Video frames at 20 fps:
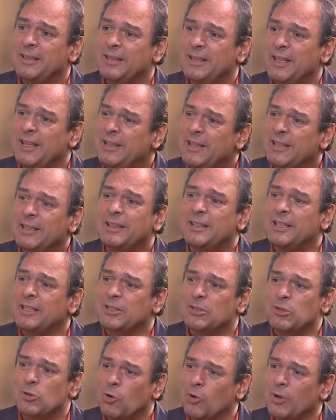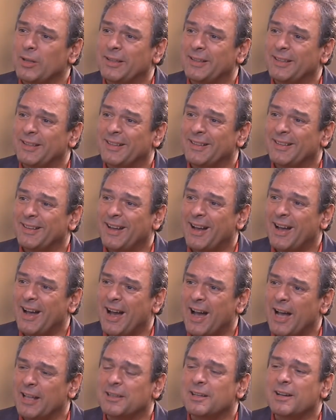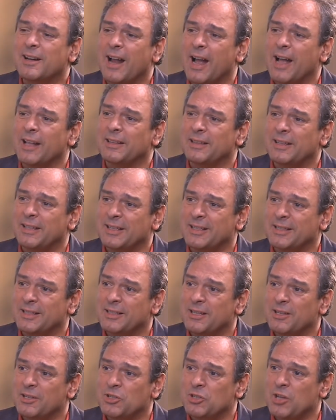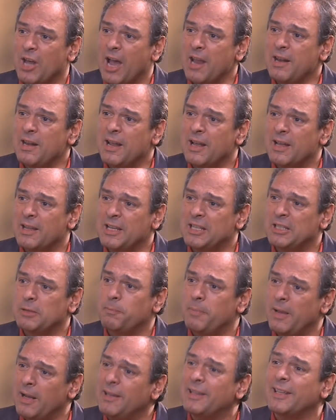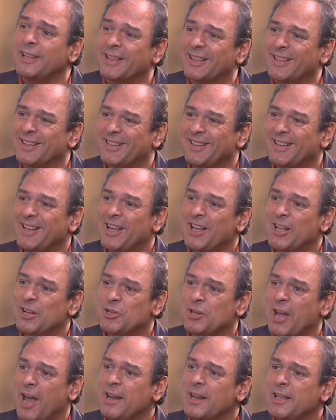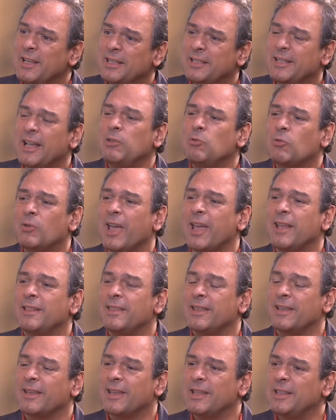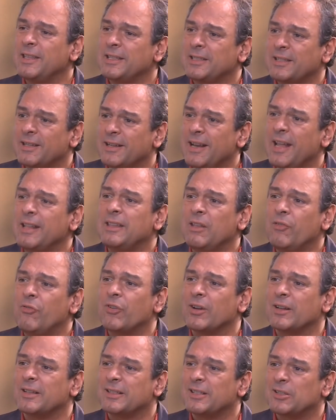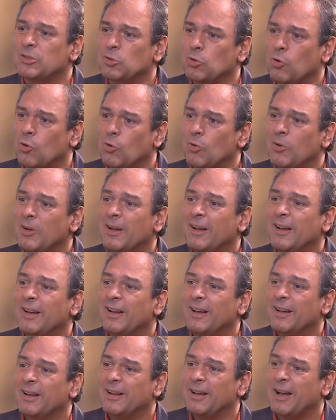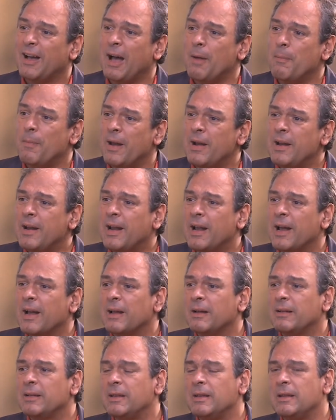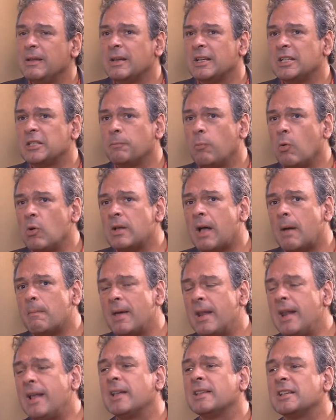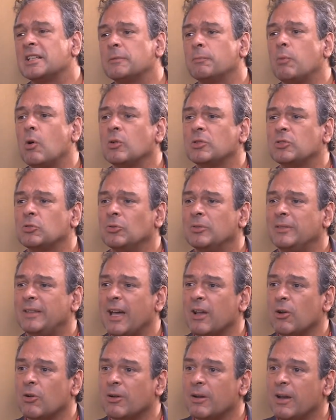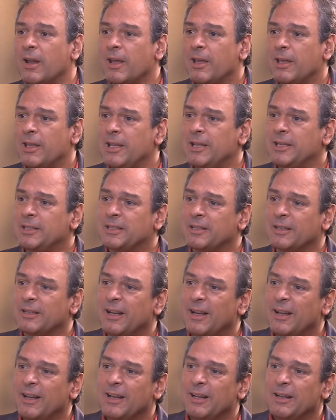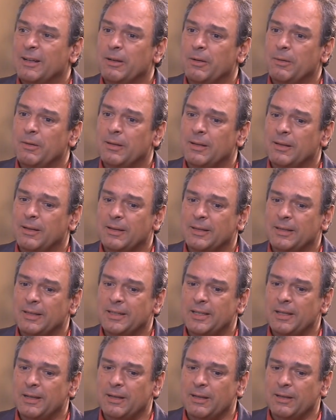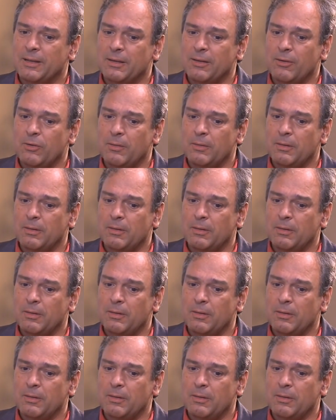didn't destroy other countries. China is building. China is educating. It is a great difference. So America, respo American response to terror is uh, uh, uh,